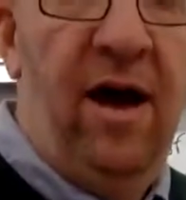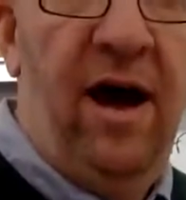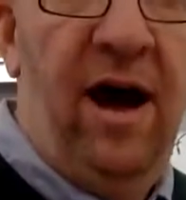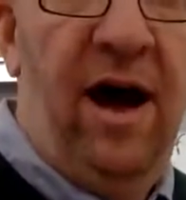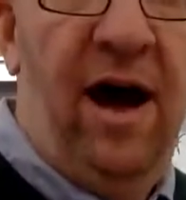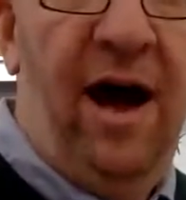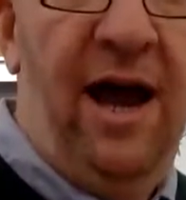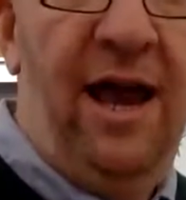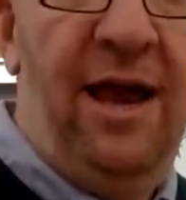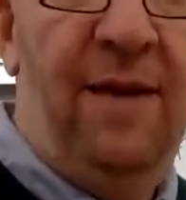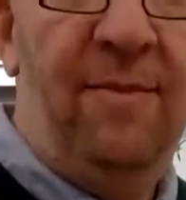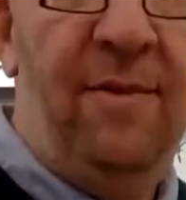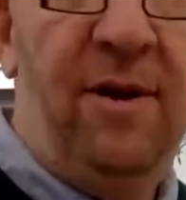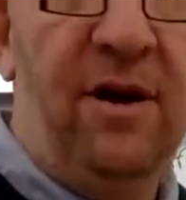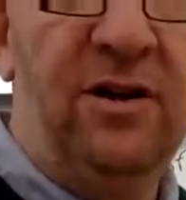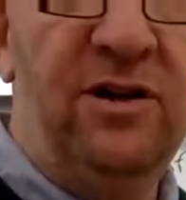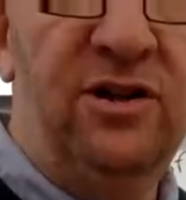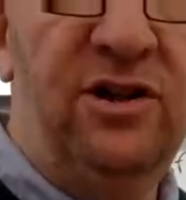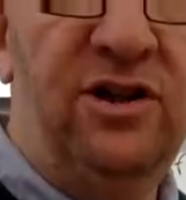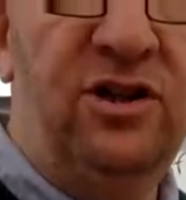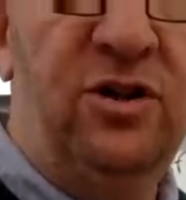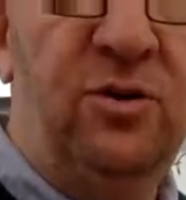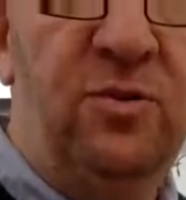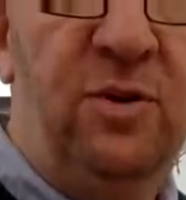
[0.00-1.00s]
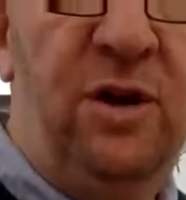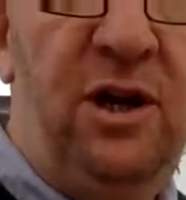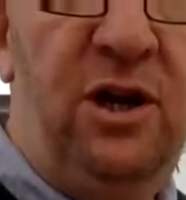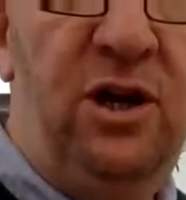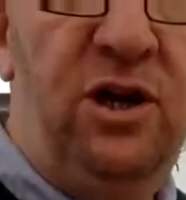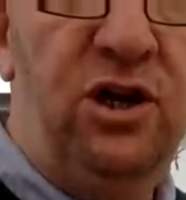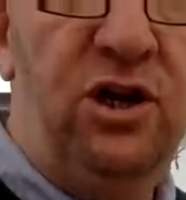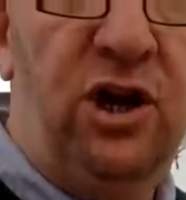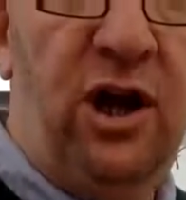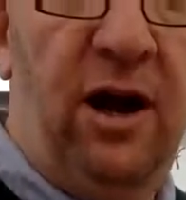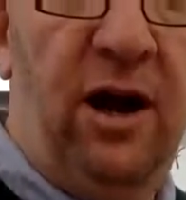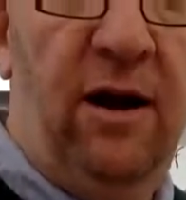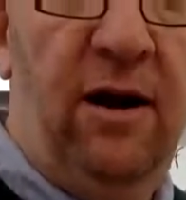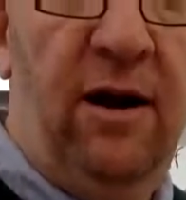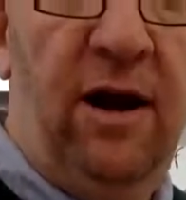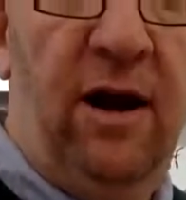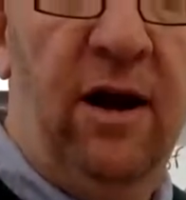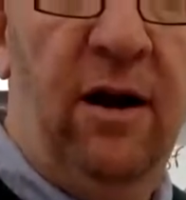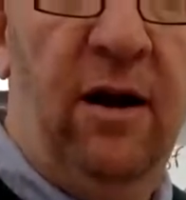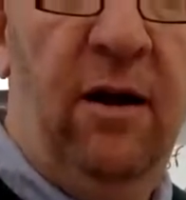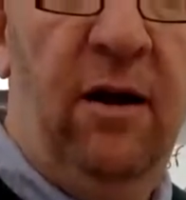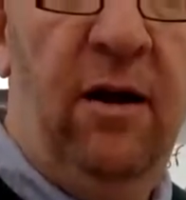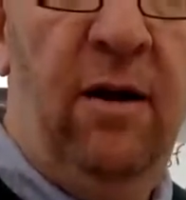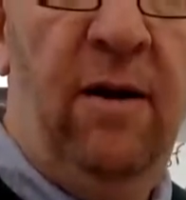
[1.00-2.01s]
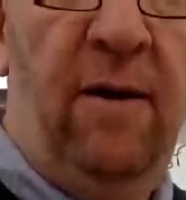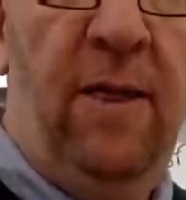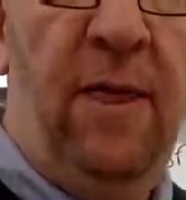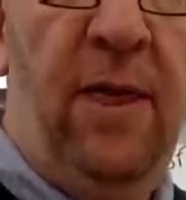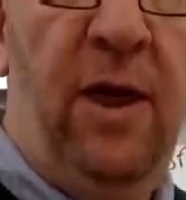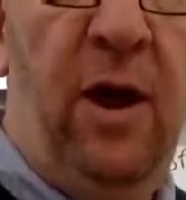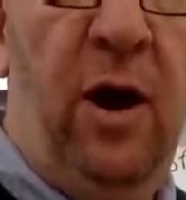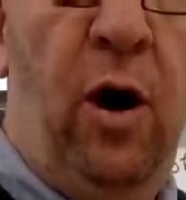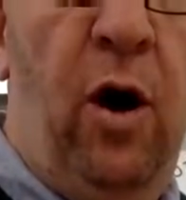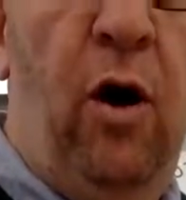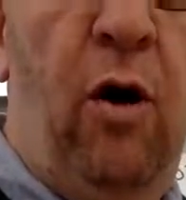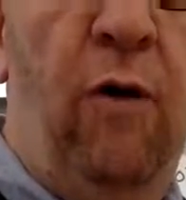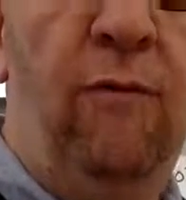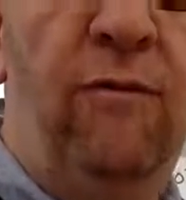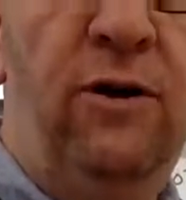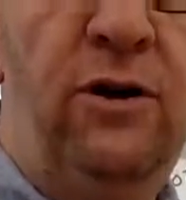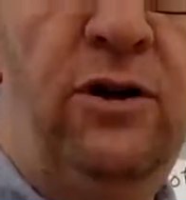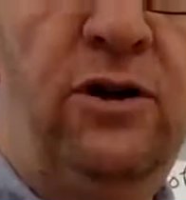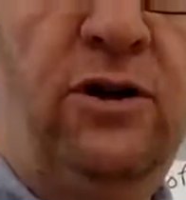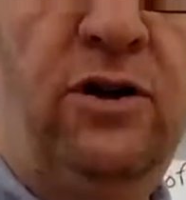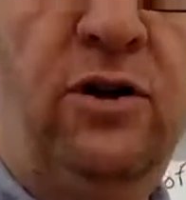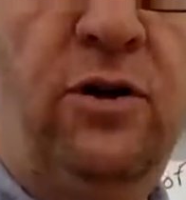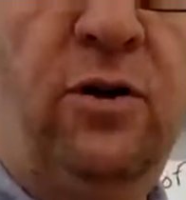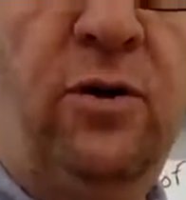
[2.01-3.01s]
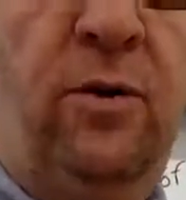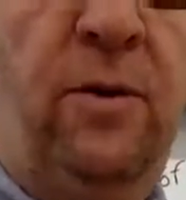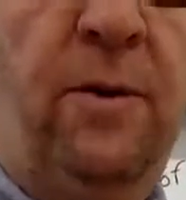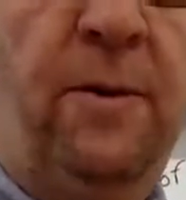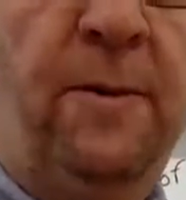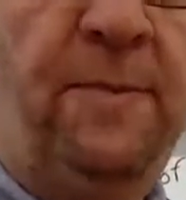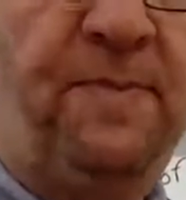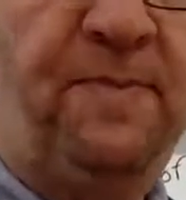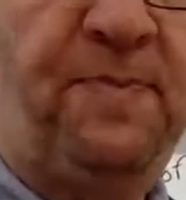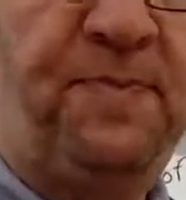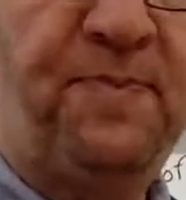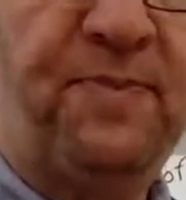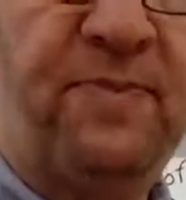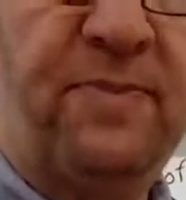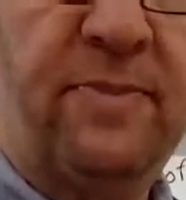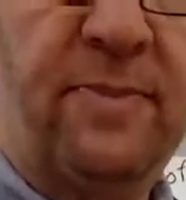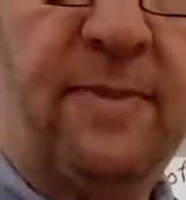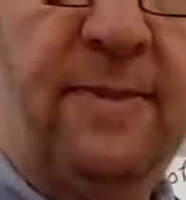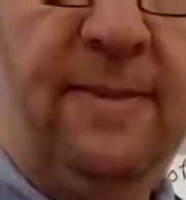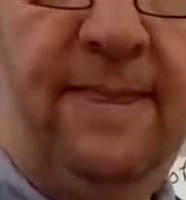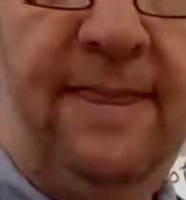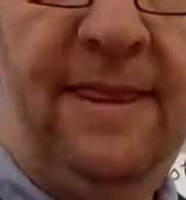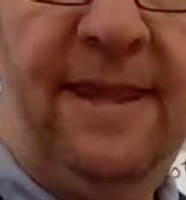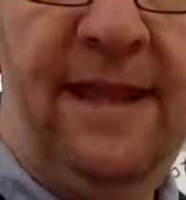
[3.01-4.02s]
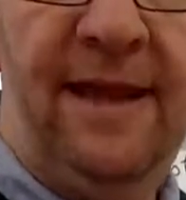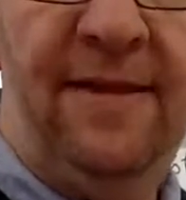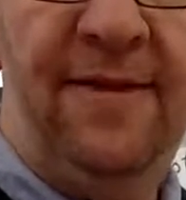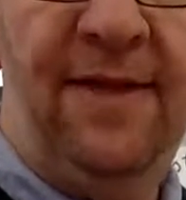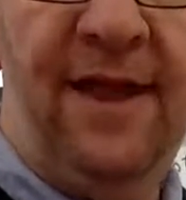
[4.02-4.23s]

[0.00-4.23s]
I am going to screen share here over to the